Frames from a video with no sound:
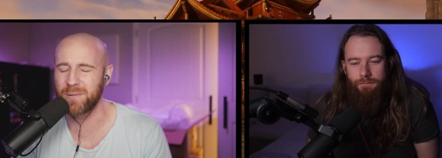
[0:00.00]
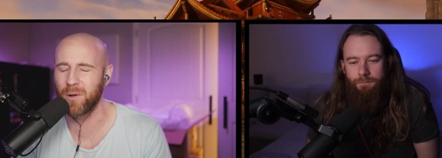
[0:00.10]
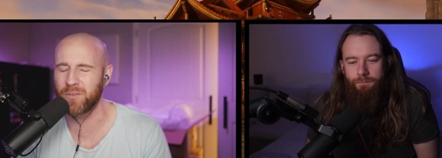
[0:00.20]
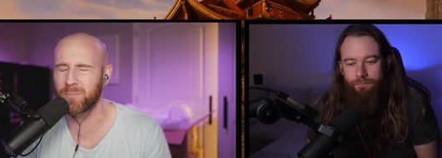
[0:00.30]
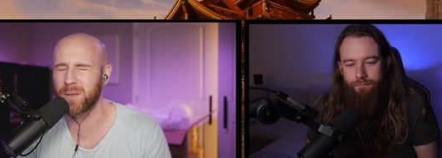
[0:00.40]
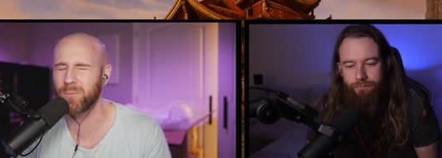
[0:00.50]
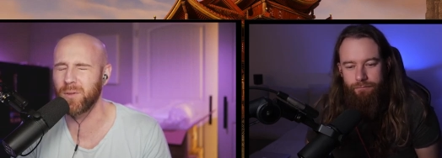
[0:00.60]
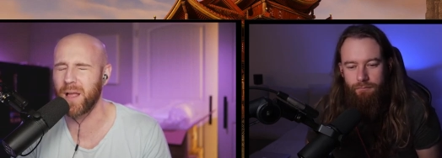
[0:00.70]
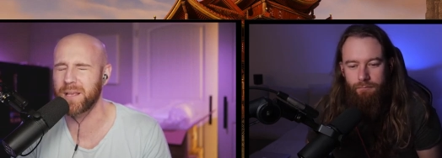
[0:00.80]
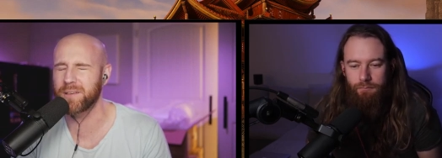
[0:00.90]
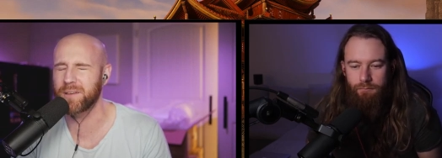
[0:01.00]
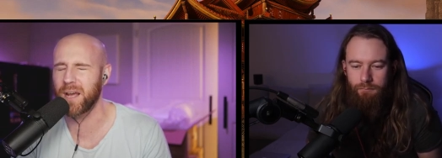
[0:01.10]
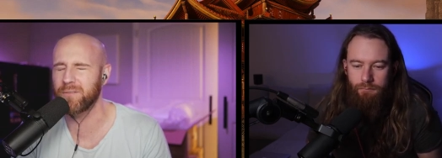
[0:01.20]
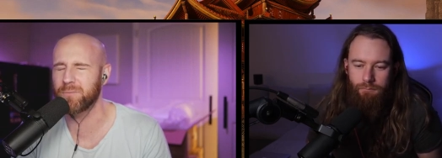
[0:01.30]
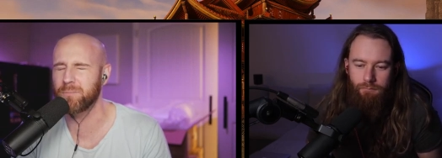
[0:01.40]
Speaker 1: I mean, most people like
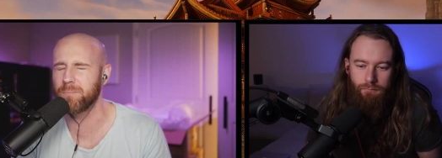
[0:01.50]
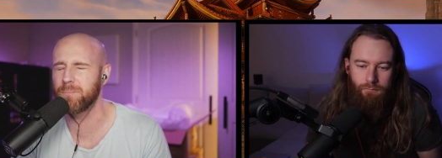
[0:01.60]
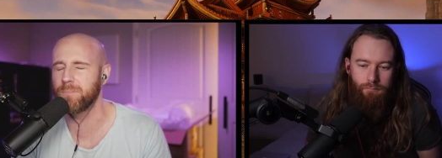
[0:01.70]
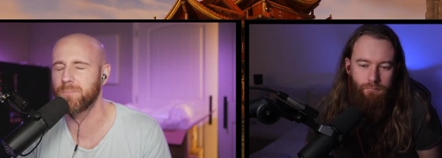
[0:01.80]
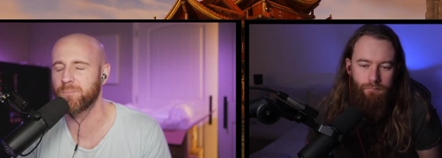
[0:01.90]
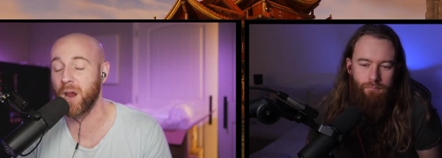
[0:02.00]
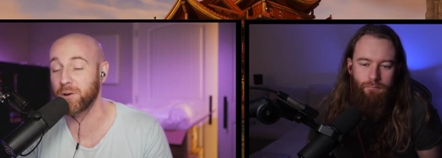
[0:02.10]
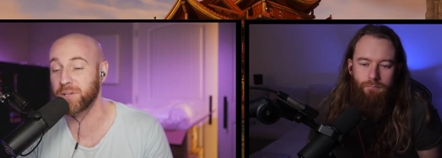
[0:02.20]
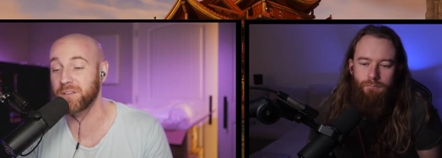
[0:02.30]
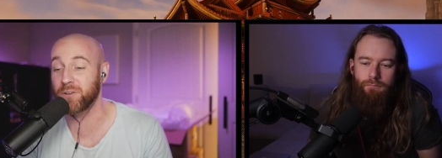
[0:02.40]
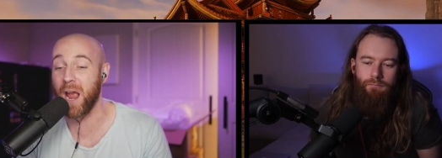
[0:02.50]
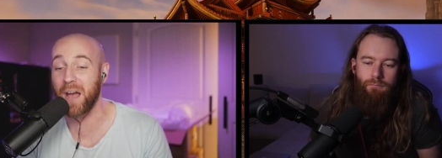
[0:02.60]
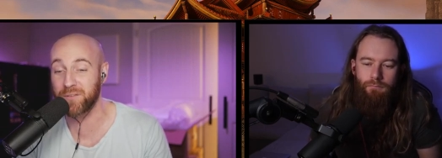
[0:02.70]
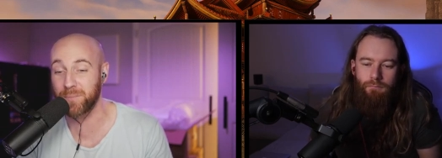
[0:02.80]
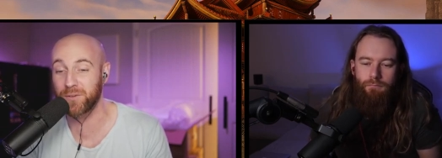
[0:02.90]
kind of prioritize their
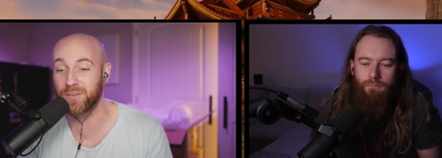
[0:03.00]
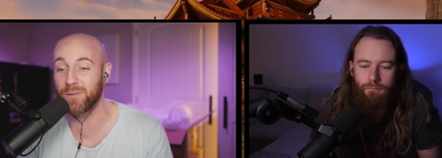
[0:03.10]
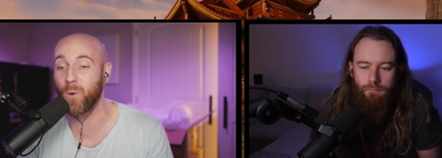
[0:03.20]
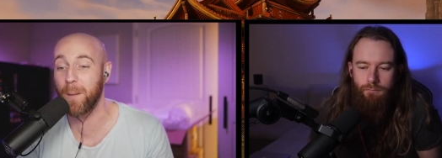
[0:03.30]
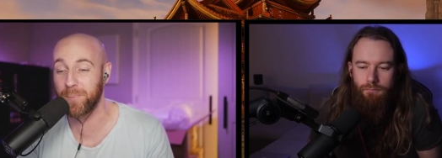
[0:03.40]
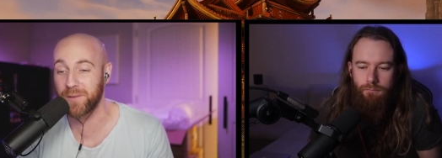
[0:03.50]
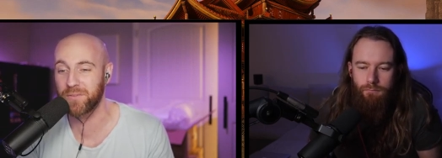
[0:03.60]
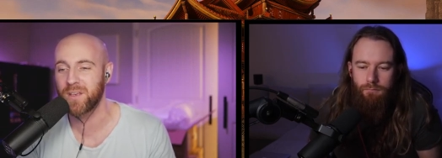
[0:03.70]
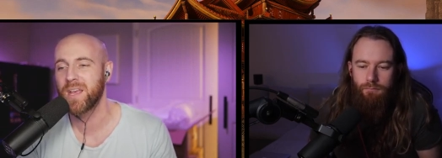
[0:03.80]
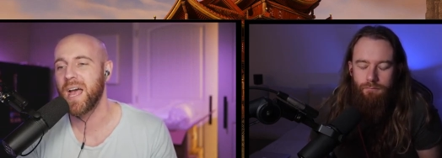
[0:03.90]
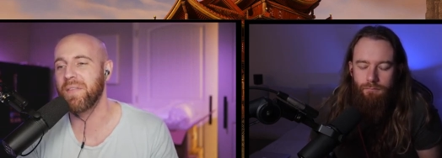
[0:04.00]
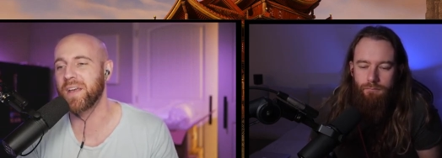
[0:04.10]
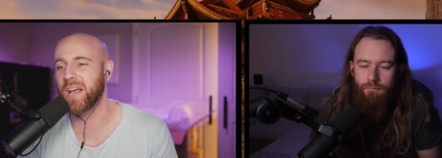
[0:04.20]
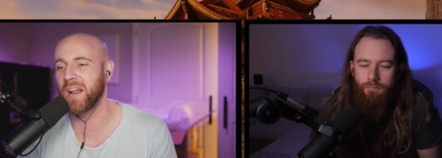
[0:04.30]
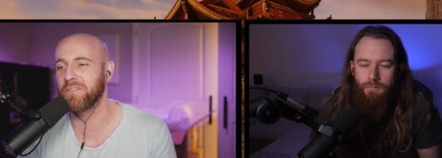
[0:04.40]
attributes and weapons, and
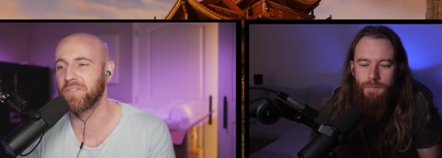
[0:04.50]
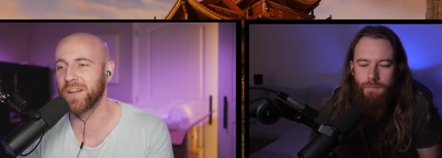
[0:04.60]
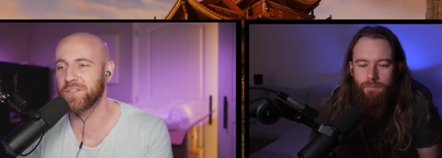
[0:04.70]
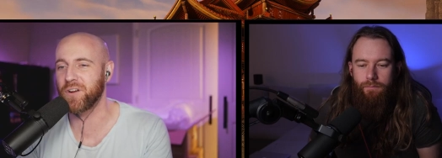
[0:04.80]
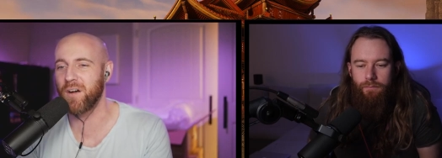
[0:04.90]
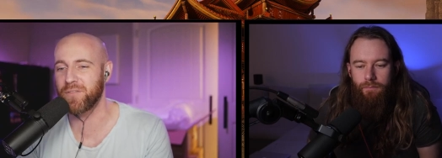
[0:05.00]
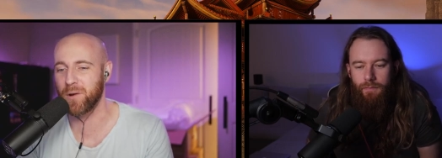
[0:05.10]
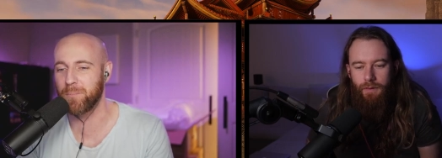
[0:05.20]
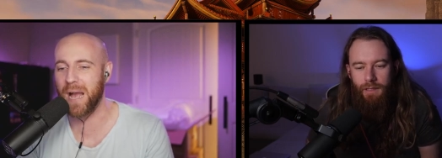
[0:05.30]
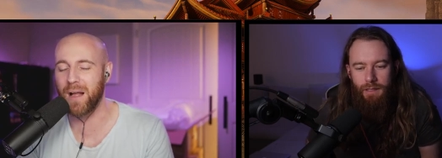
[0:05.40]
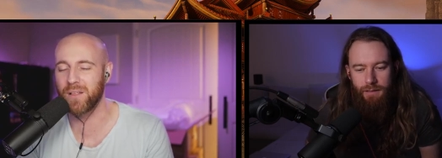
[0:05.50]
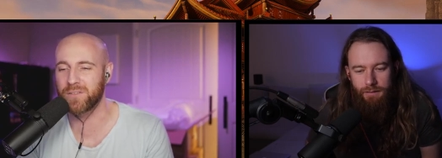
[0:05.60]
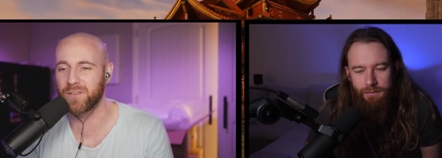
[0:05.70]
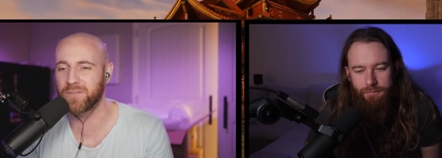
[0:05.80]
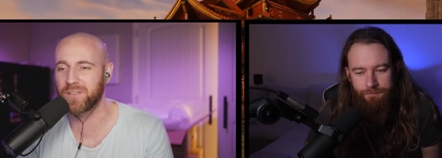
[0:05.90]
then kind of finish off their
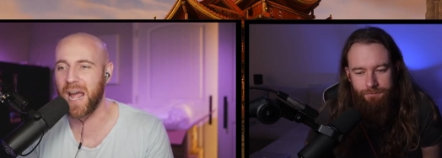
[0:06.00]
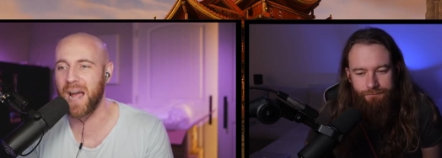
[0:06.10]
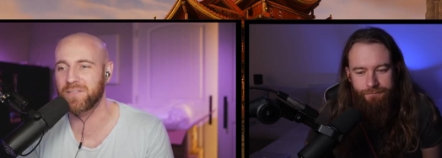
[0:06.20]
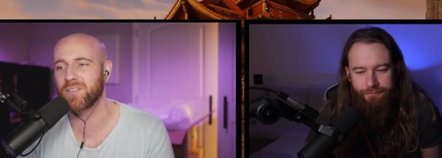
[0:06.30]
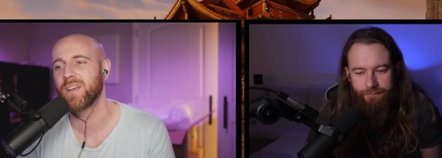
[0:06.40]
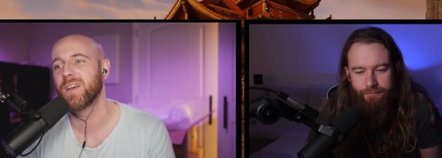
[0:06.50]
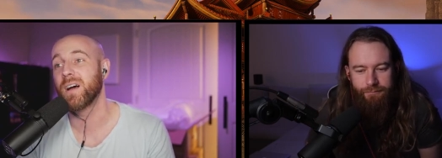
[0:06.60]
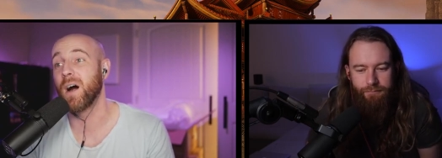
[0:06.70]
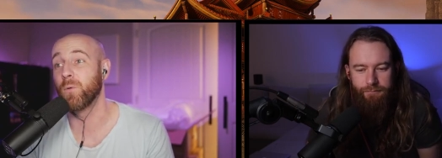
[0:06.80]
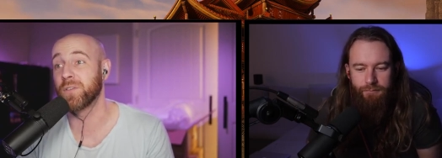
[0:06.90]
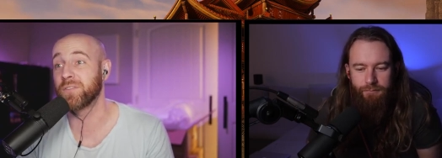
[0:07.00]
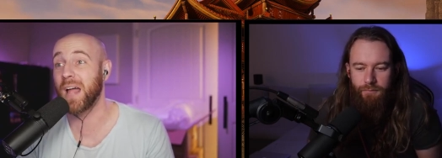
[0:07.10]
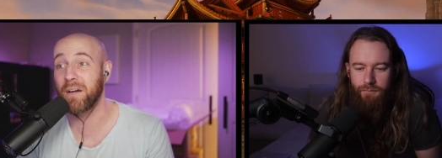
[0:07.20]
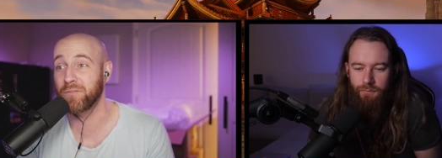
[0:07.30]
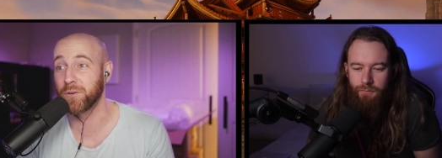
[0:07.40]
balance of stats uh, with
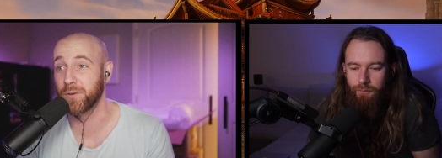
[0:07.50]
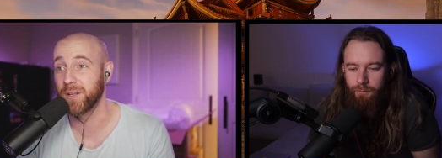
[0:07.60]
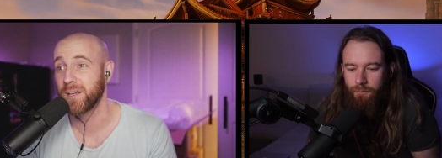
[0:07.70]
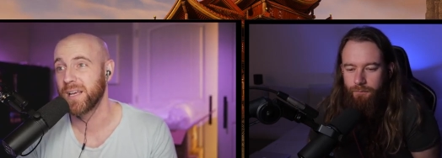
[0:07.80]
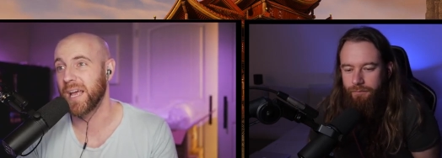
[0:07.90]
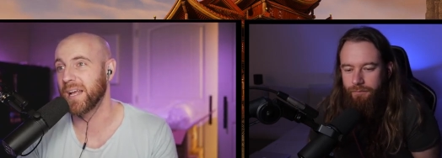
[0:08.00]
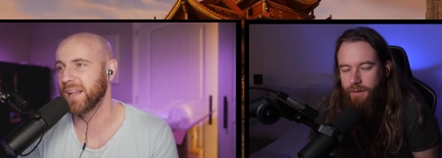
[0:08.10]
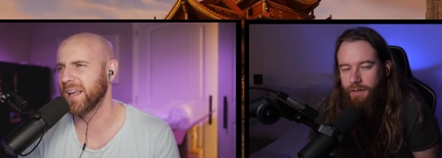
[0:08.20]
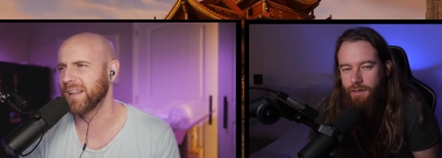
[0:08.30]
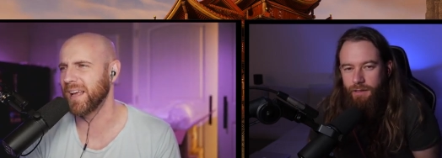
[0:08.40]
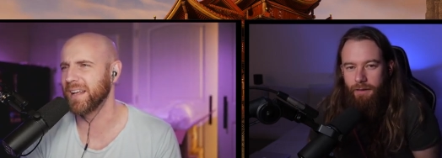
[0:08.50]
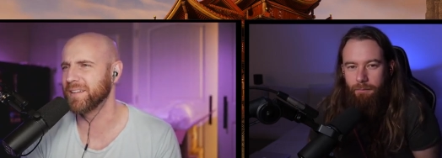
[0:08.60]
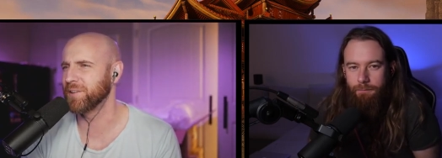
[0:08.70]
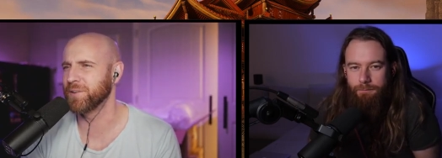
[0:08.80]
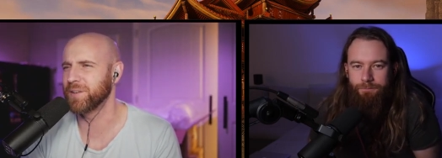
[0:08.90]
stat food. And and
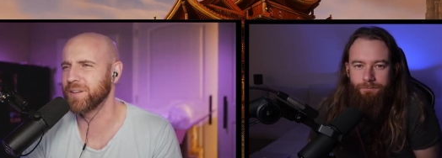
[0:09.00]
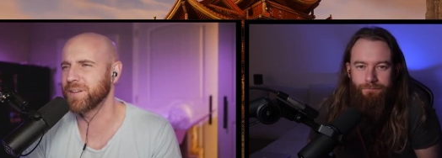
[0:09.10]
and dude,